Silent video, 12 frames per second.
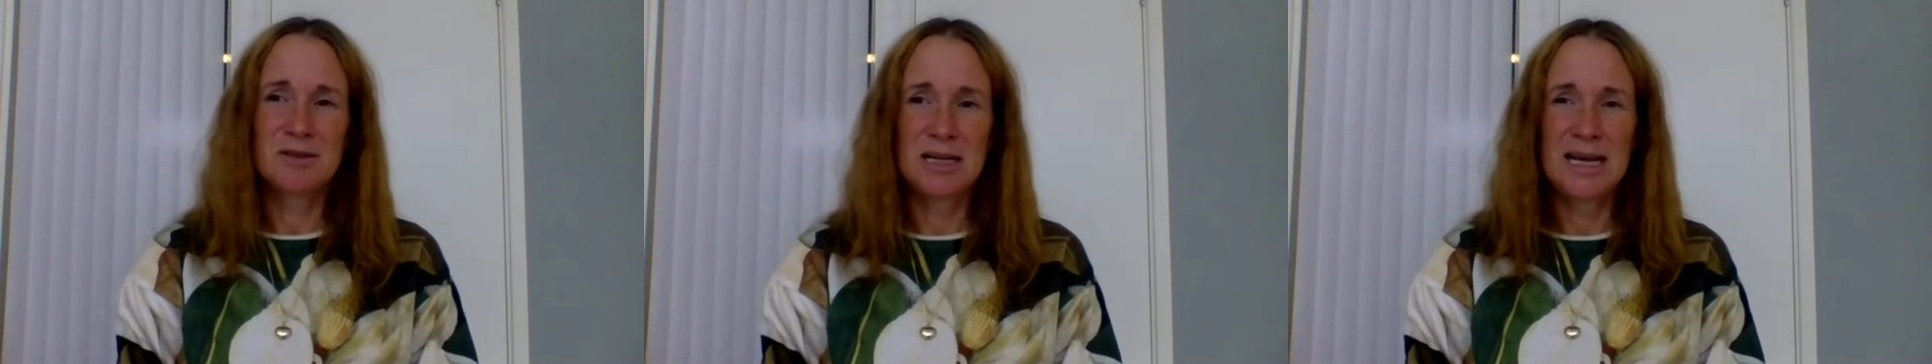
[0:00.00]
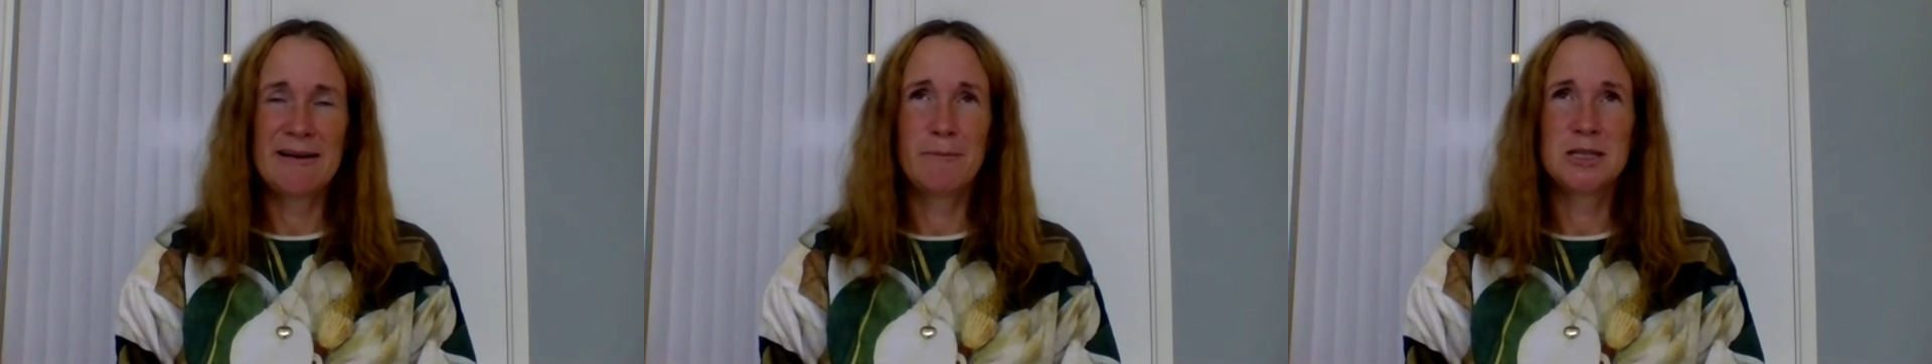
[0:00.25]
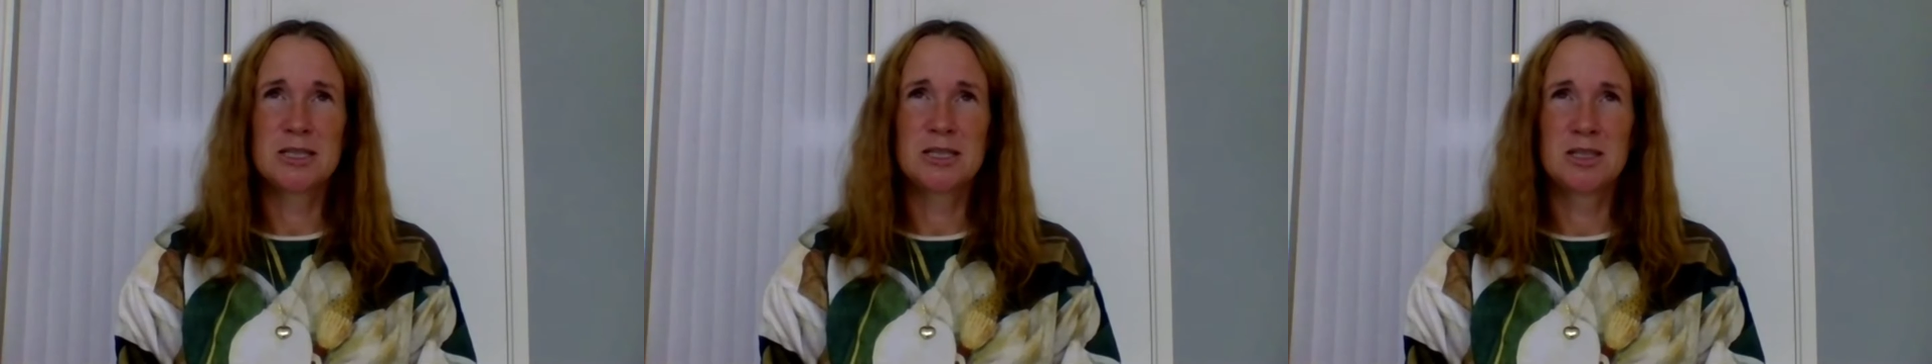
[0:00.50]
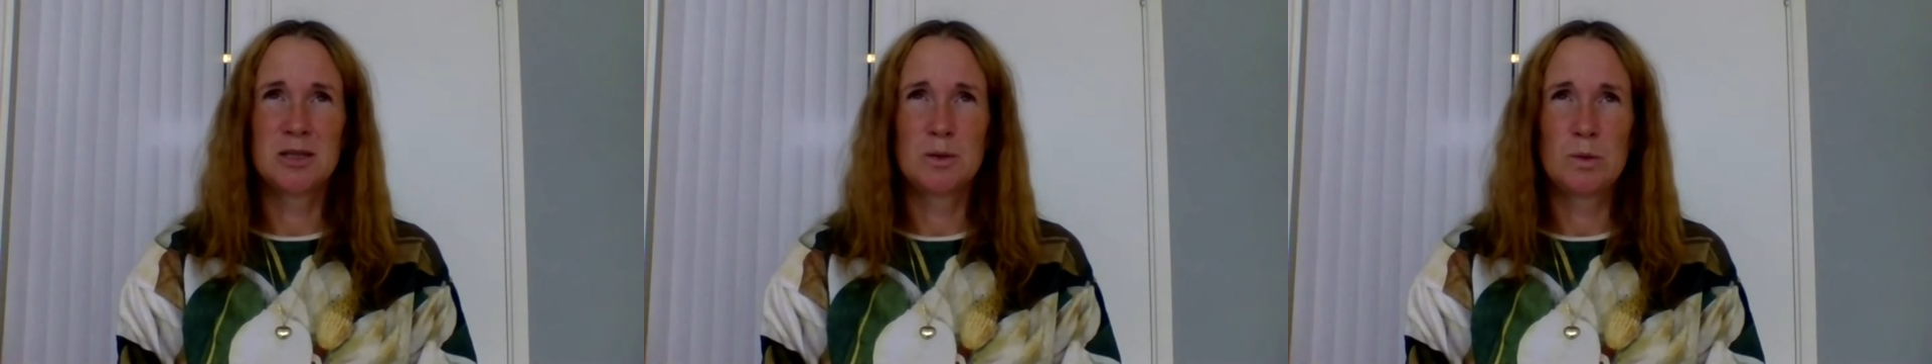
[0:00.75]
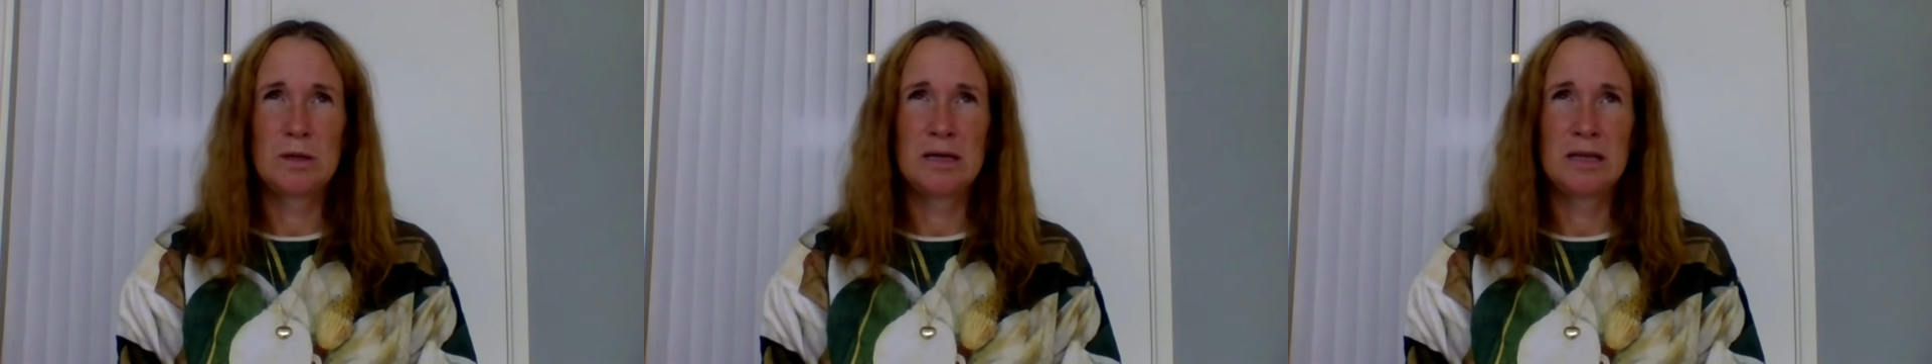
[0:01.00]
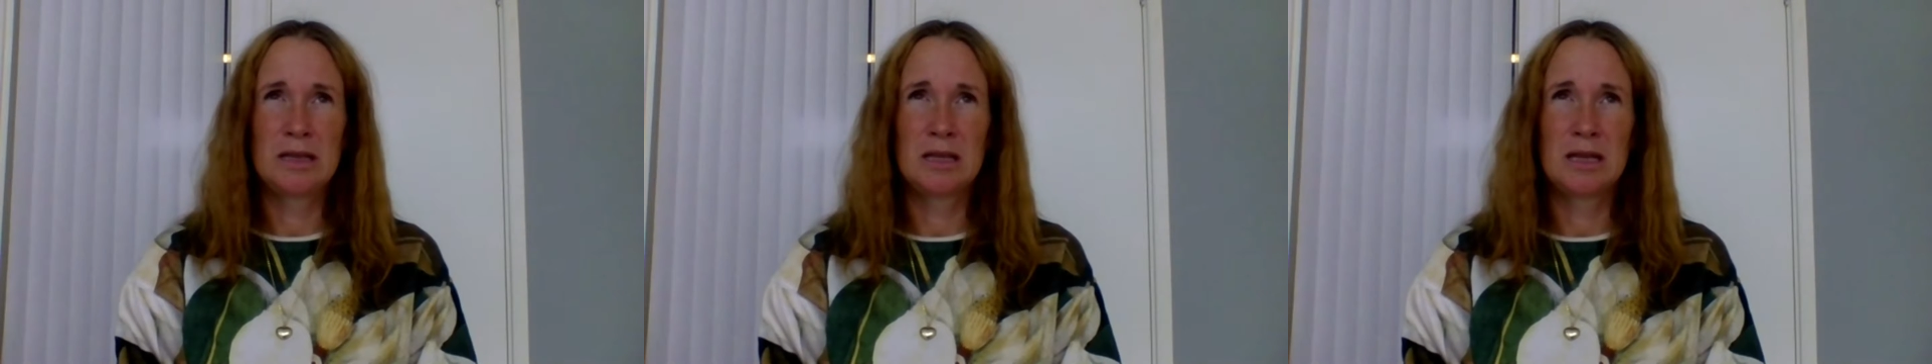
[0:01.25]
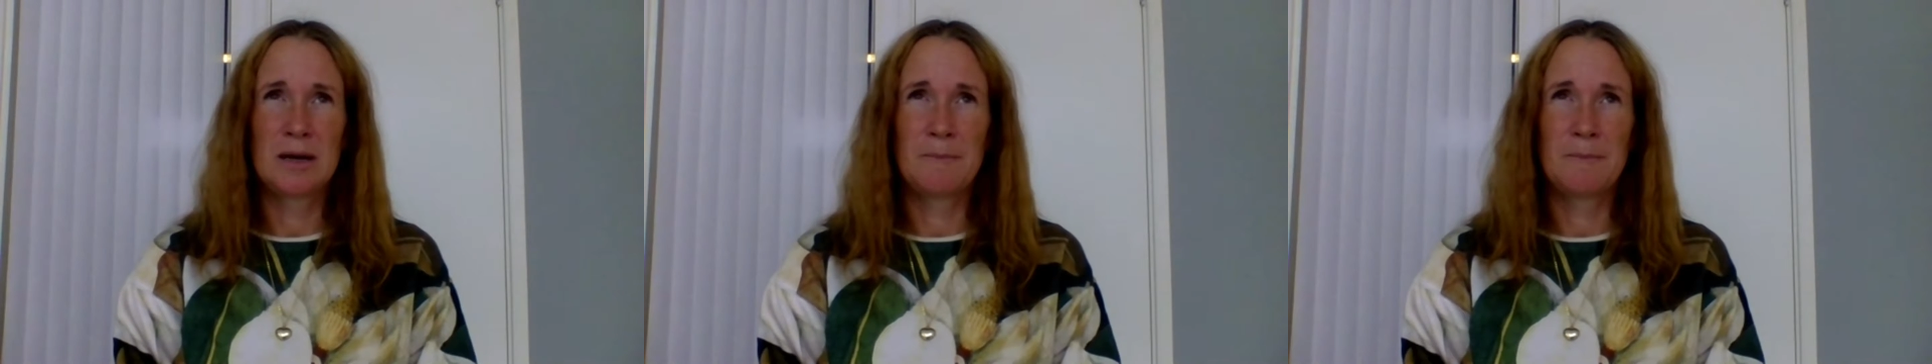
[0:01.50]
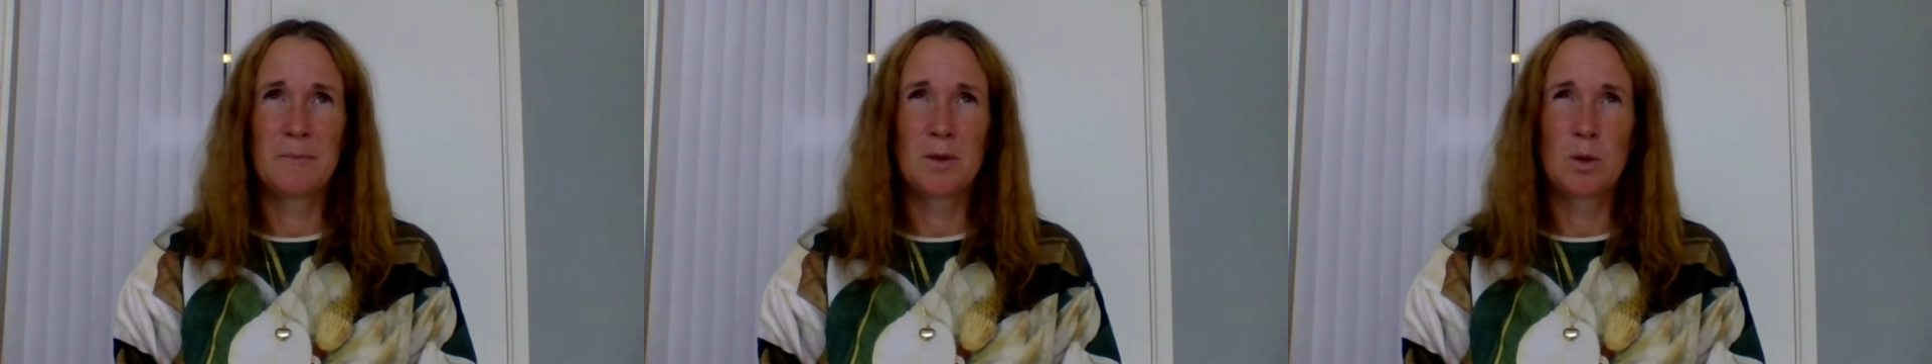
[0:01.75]
really have much to do
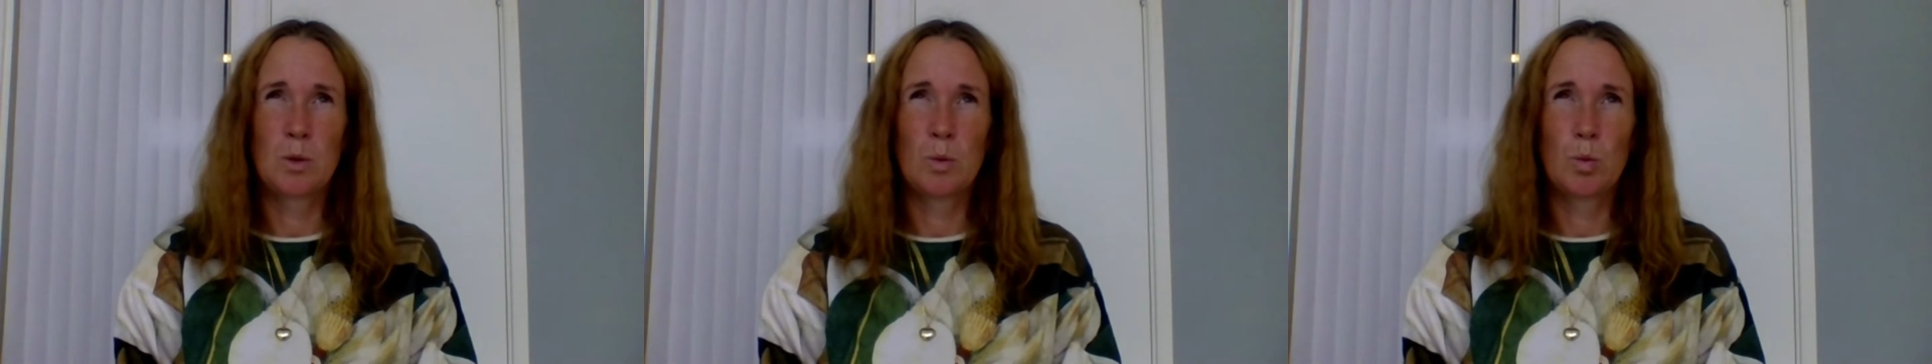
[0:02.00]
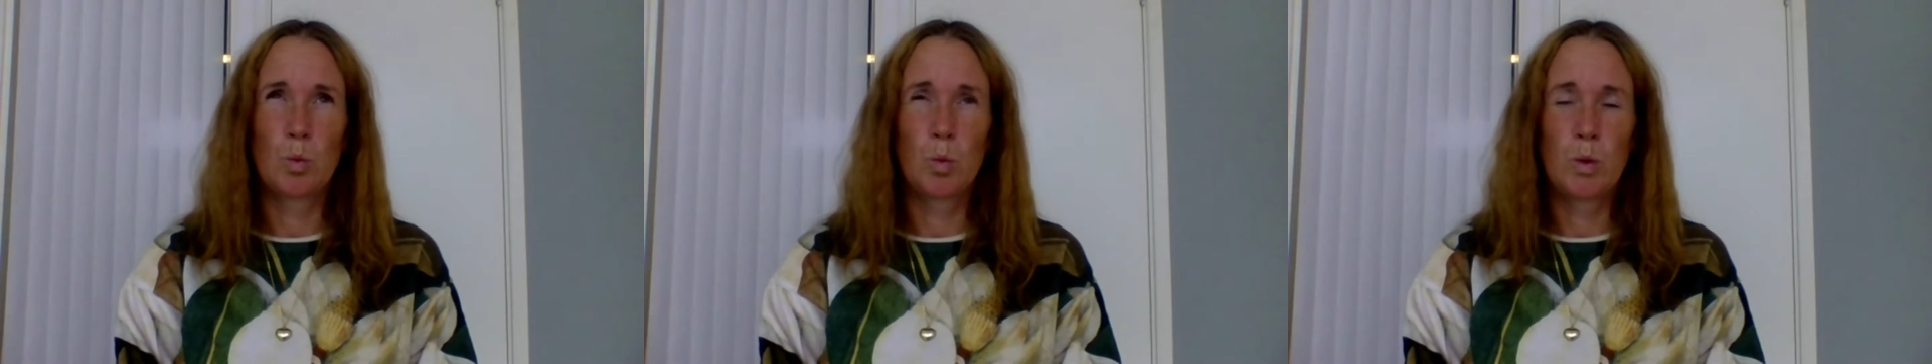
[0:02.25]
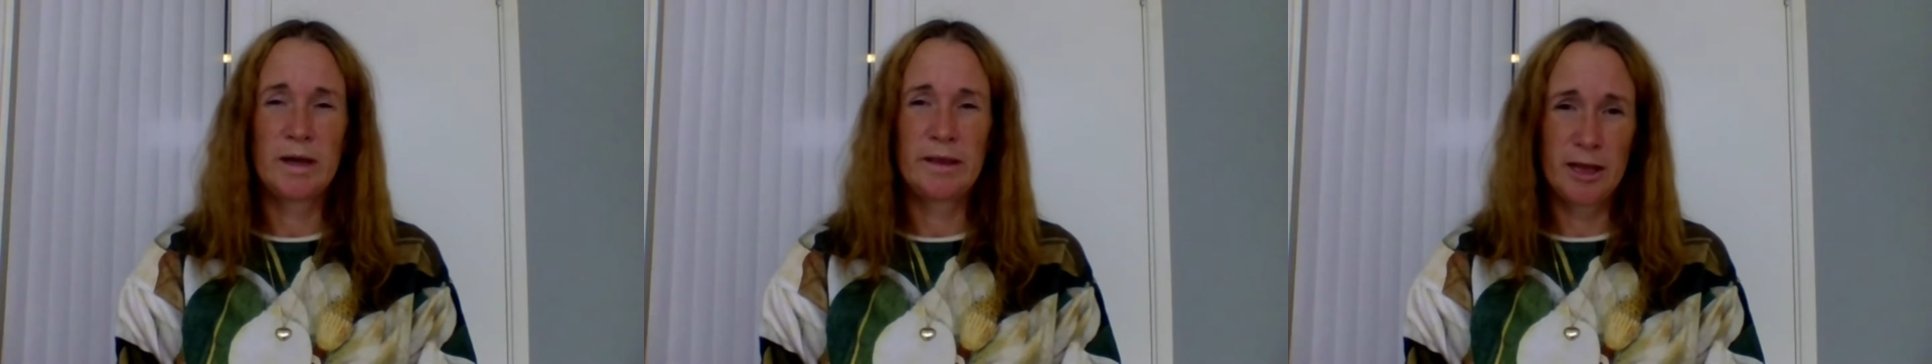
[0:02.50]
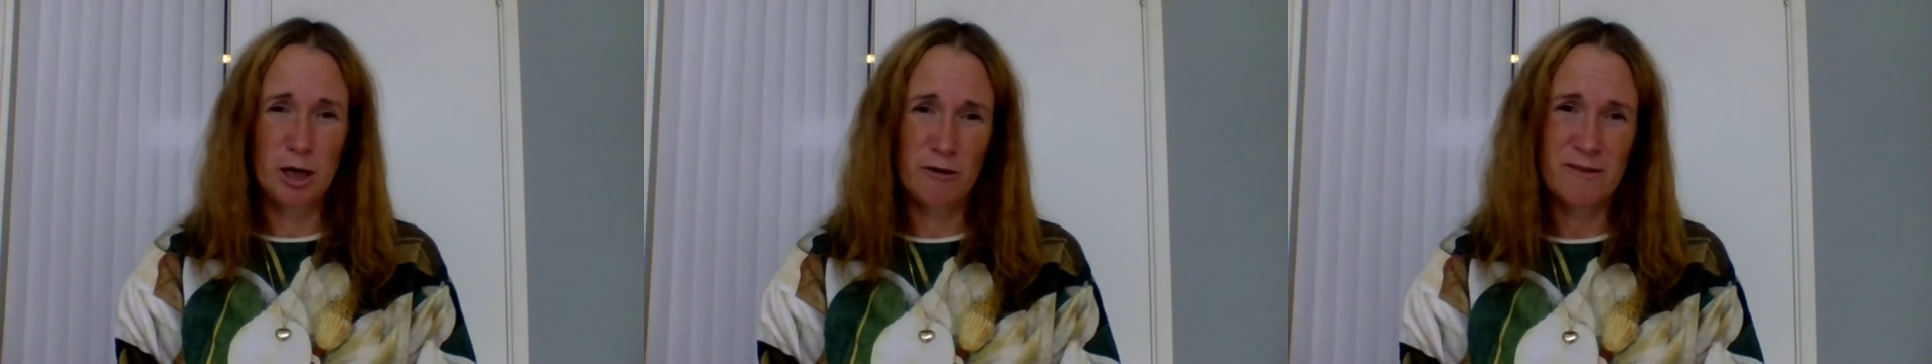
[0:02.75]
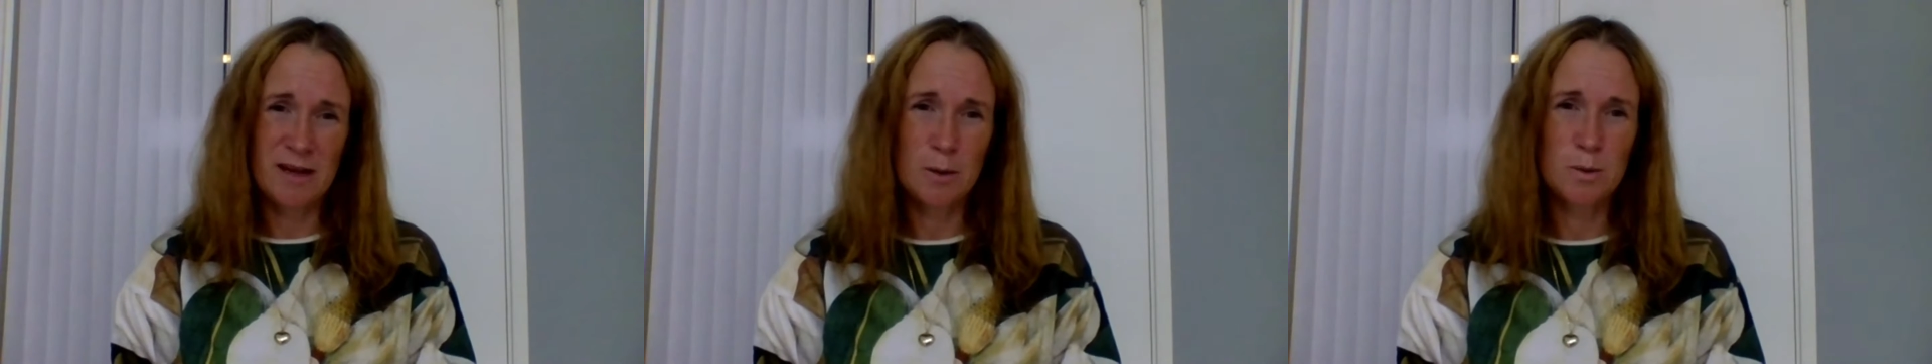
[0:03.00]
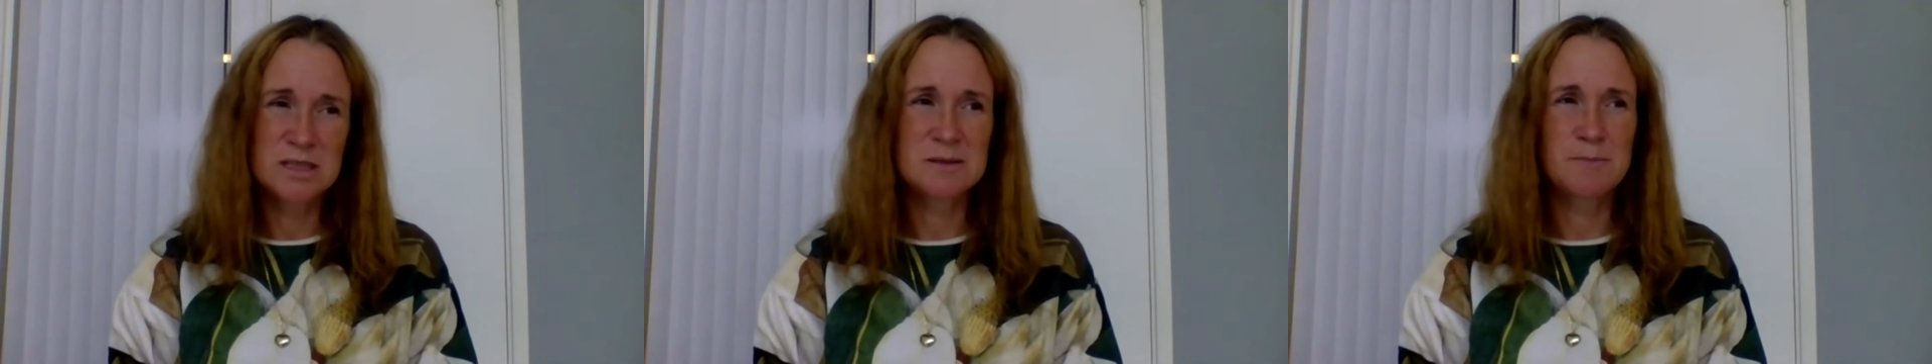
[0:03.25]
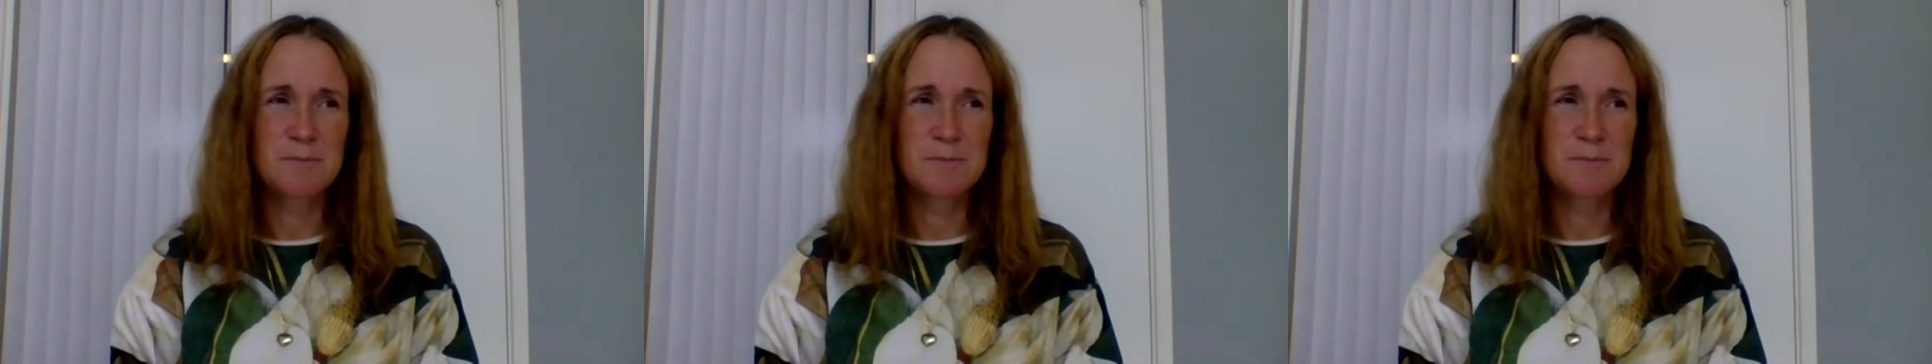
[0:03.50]
with the love languages.